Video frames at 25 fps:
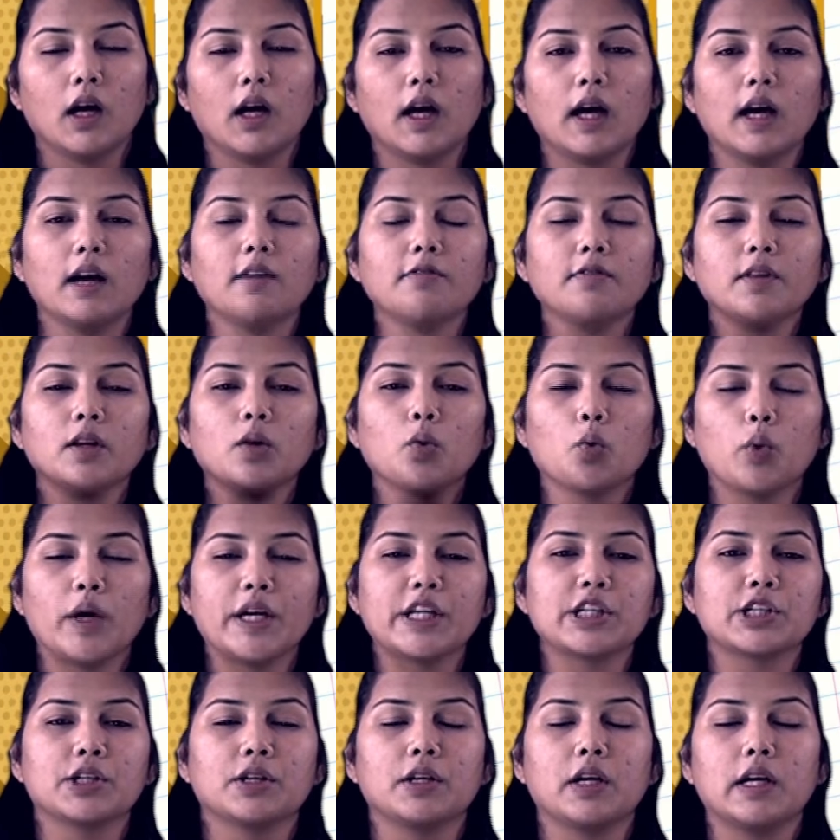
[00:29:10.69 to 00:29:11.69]
If the
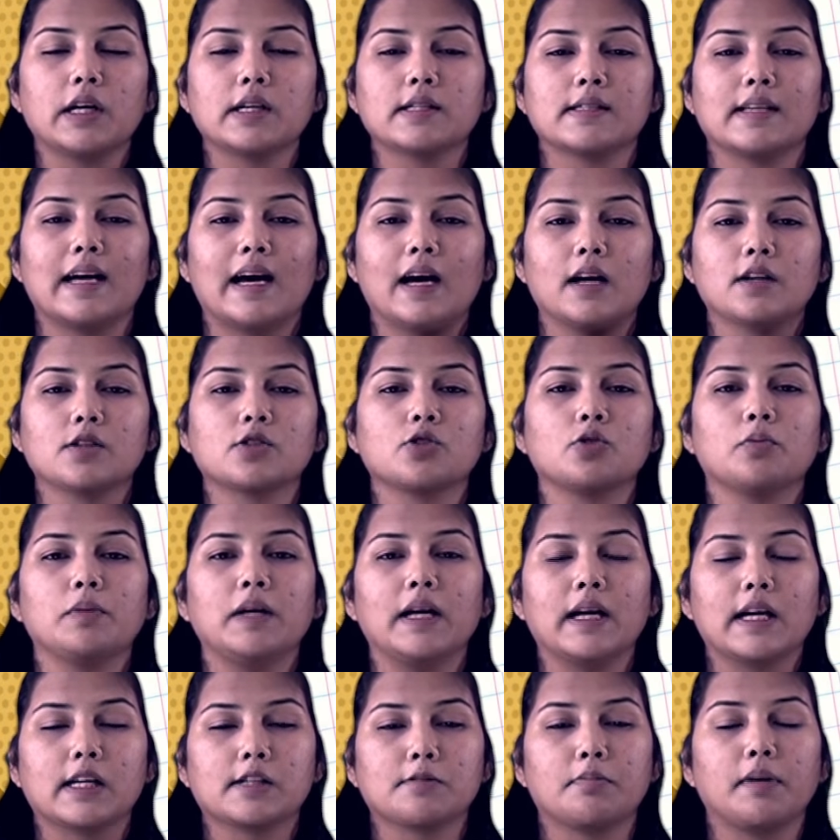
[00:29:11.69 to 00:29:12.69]
question is asked to
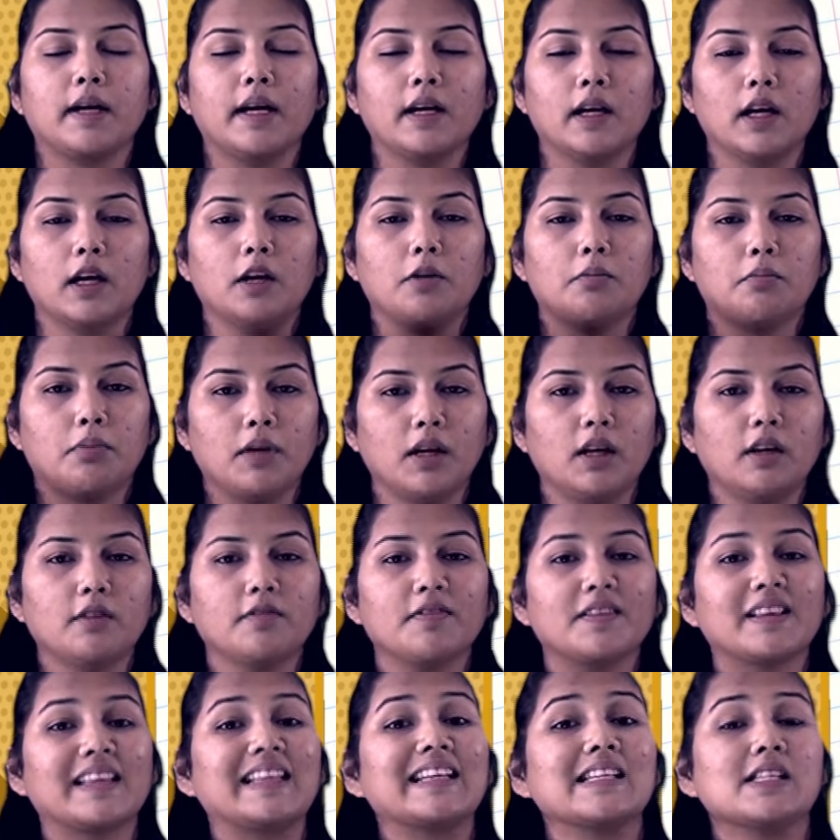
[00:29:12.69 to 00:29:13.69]
be explained in brief,
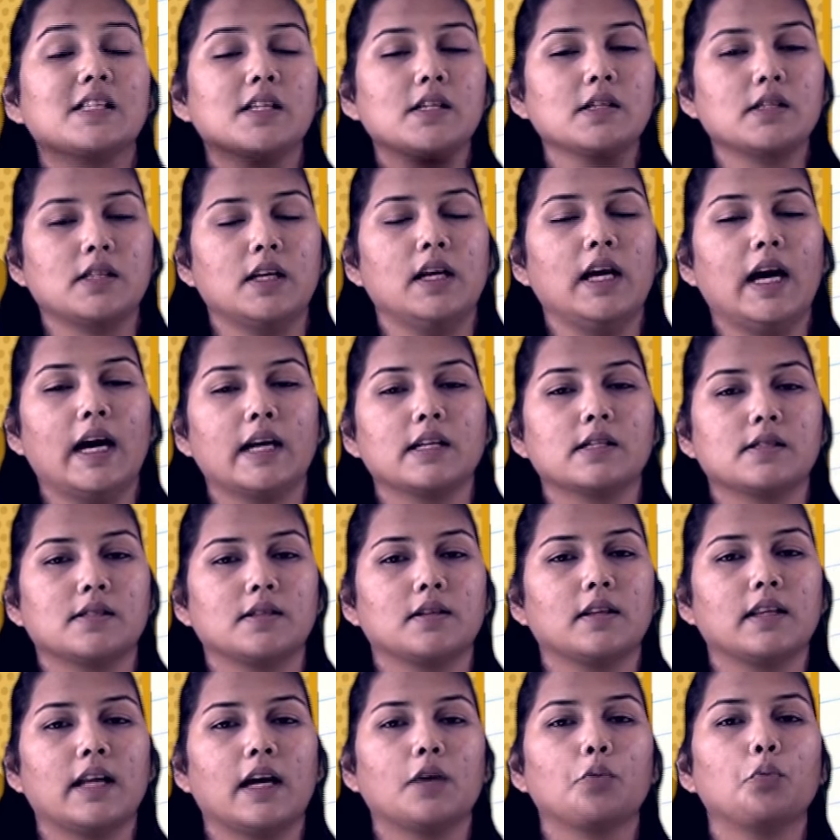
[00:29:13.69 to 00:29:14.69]
this is the
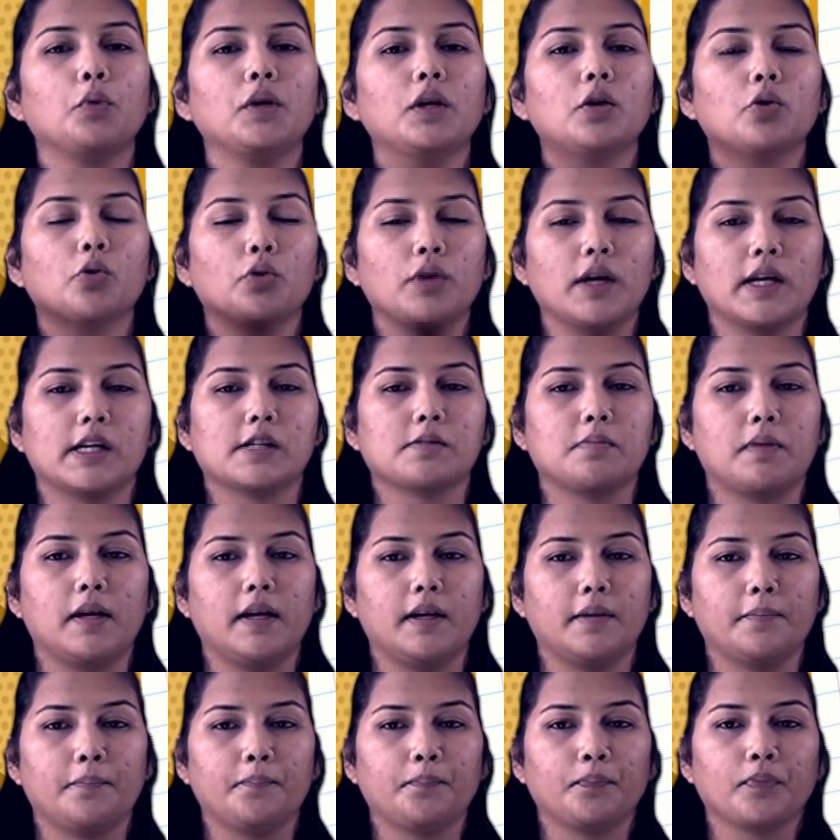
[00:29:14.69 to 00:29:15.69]
answer that we're going to
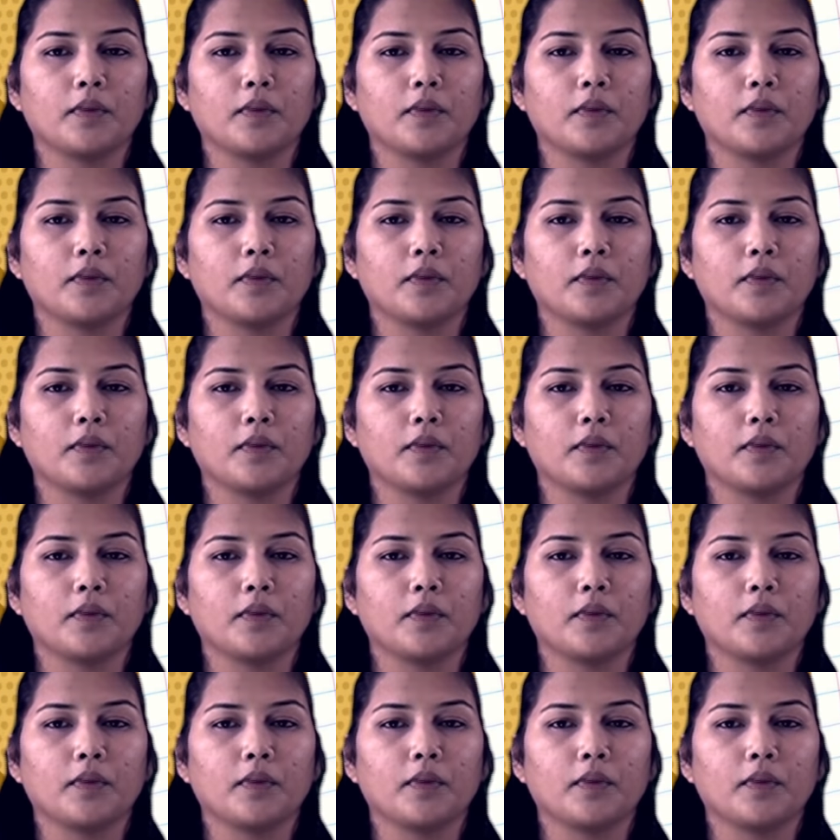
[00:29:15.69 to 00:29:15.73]
explain.